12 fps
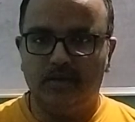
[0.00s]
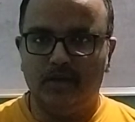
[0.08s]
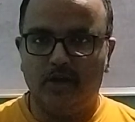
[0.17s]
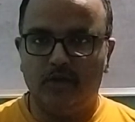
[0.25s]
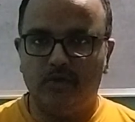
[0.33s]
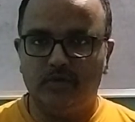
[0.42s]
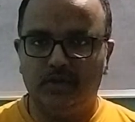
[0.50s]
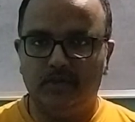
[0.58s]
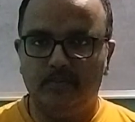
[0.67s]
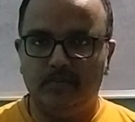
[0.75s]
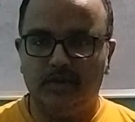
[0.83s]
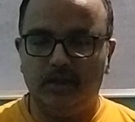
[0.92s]
Now,
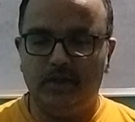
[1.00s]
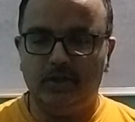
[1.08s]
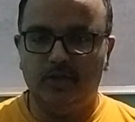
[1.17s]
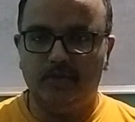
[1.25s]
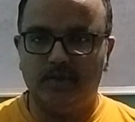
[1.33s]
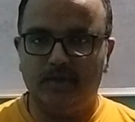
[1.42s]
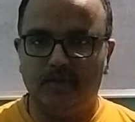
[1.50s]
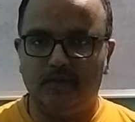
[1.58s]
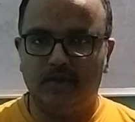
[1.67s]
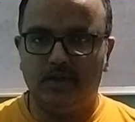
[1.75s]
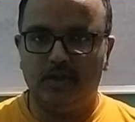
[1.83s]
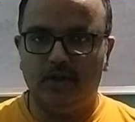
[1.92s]
children, you must have
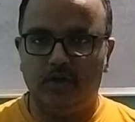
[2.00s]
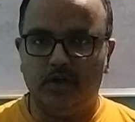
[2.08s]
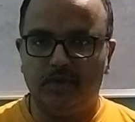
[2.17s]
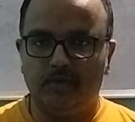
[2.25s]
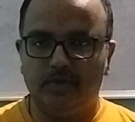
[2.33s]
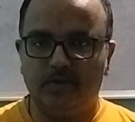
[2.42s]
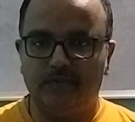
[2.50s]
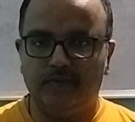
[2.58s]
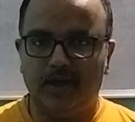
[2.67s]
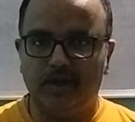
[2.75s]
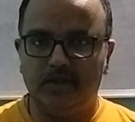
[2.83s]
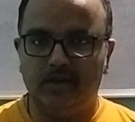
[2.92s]
heard a lot about the
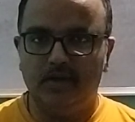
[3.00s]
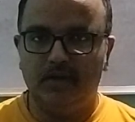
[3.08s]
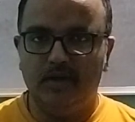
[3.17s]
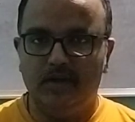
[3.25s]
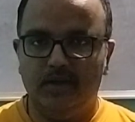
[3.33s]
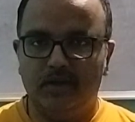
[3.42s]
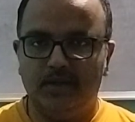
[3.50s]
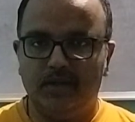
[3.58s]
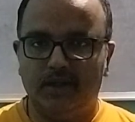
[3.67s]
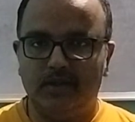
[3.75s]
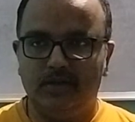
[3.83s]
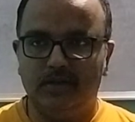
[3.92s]
fact
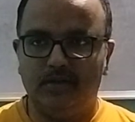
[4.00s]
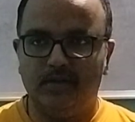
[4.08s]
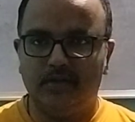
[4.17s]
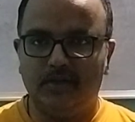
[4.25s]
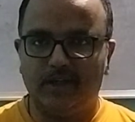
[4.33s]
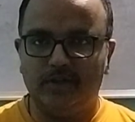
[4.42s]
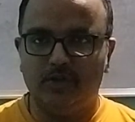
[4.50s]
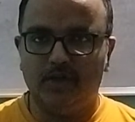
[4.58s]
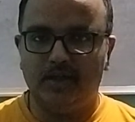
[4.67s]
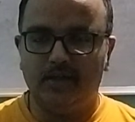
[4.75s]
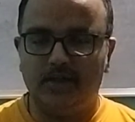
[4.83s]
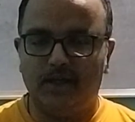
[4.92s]
that this is a
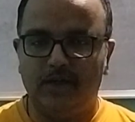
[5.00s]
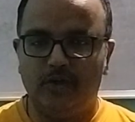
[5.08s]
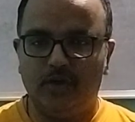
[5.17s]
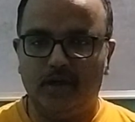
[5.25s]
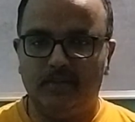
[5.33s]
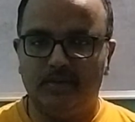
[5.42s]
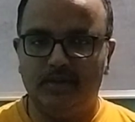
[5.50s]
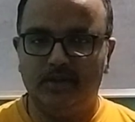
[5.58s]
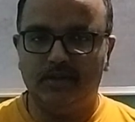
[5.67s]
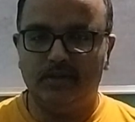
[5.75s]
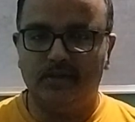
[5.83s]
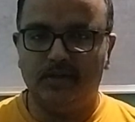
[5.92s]
saturated hydrocarbon,
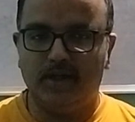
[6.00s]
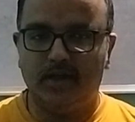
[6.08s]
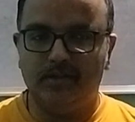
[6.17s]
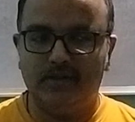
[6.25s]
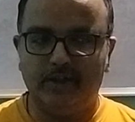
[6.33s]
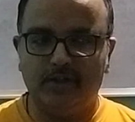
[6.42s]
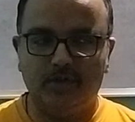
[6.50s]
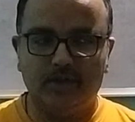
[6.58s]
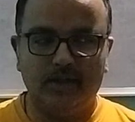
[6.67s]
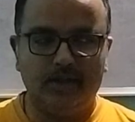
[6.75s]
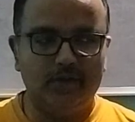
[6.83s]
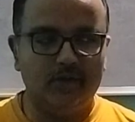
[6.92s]
this is an
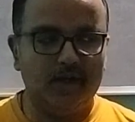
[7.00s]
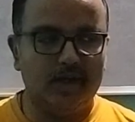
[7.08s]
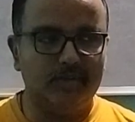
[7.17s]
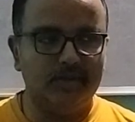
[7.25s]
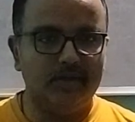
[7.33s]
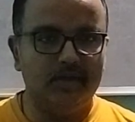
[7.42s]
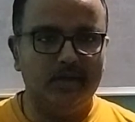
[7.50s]
unsaturated hydrocarbon.